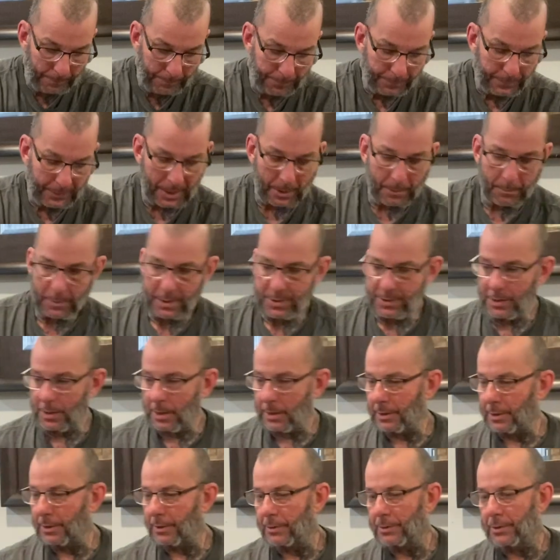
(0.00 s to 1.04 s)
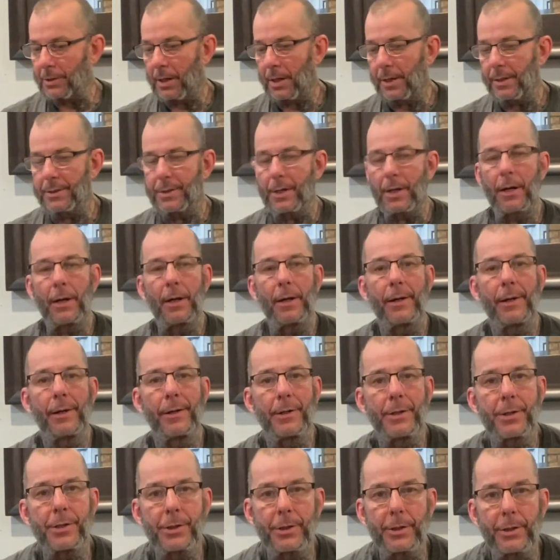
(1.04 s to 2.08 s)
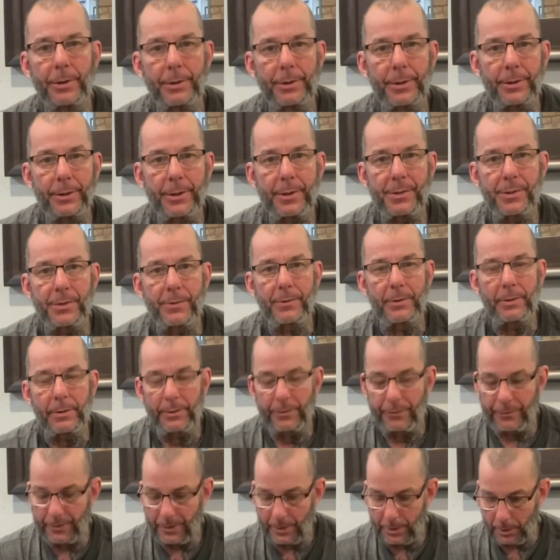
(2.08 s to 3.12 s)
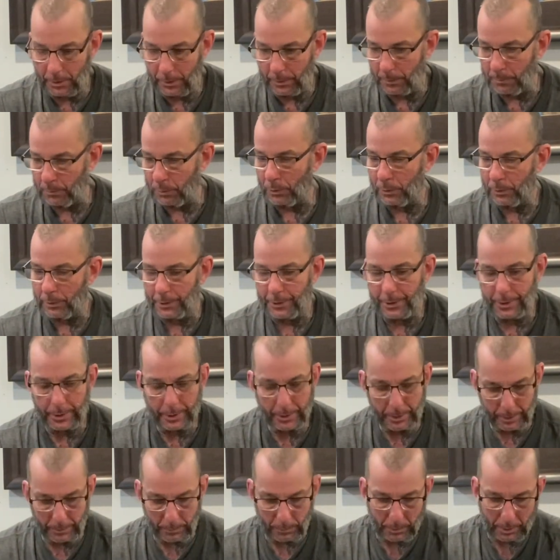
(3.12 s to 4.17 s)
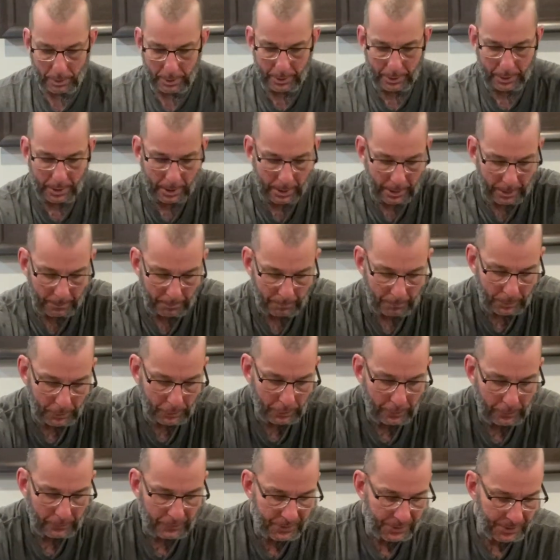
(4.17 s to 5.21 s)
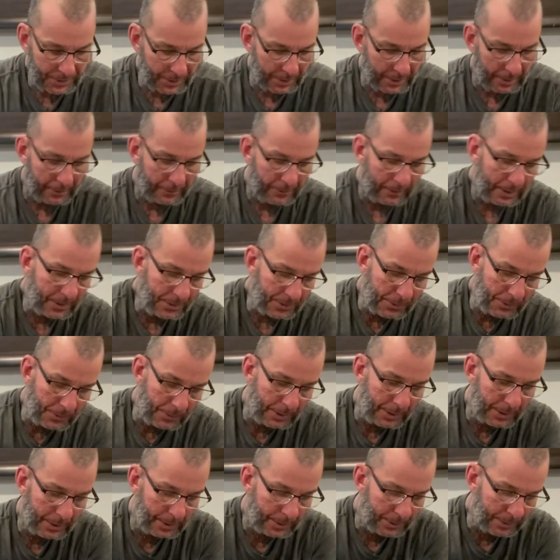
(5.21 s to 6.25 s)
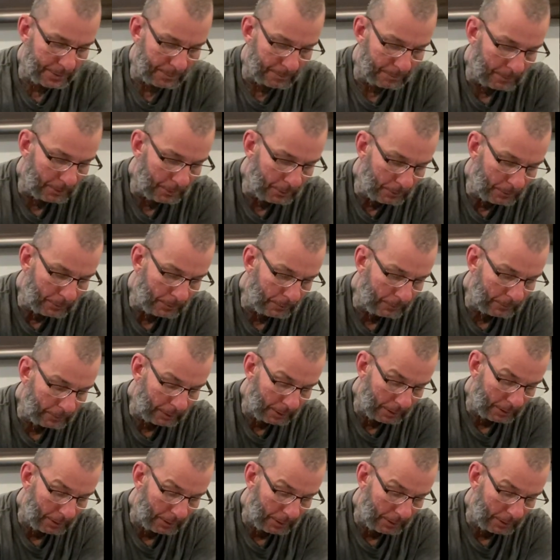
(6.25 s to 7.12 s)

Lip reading: Now, much like you're trying to iron a shirt that doesn't really fit on the board, you're going to want to kind of move stuff as you need it to move